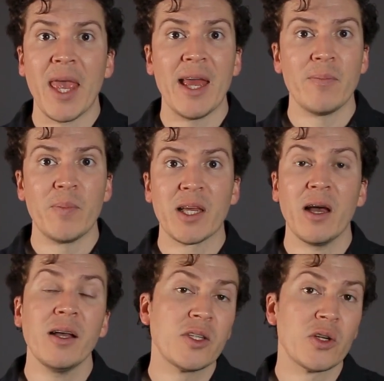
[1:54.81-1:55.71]
And
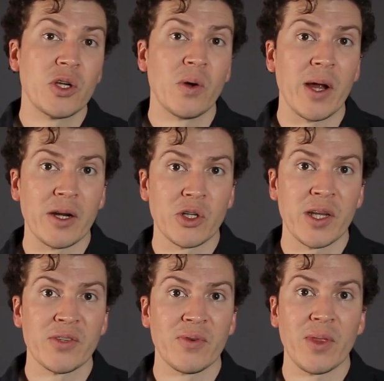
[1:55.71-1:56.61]
because there's no air
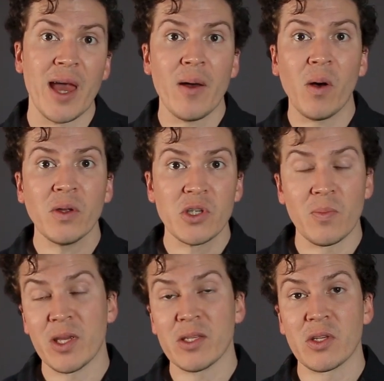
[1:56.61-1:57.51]
transfer, that also
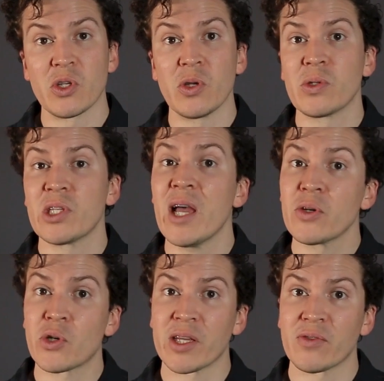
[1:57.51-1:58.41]
means there's no
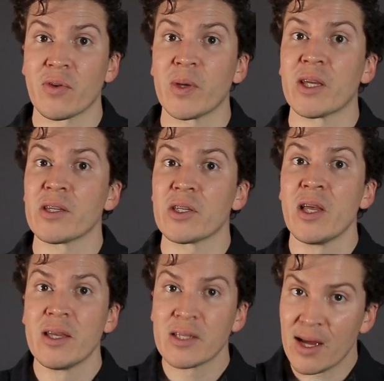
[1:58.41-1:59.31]
sound transfer because
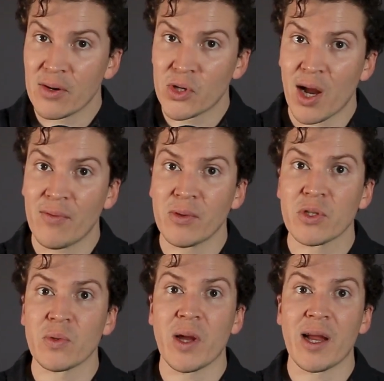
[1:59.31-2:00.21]
sound
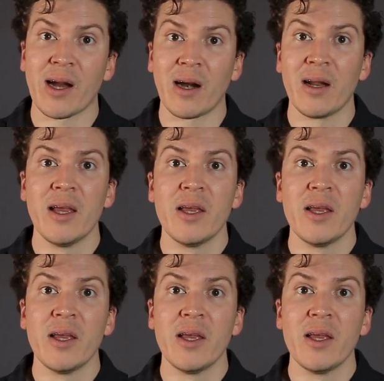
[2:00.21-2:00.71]
travels through air.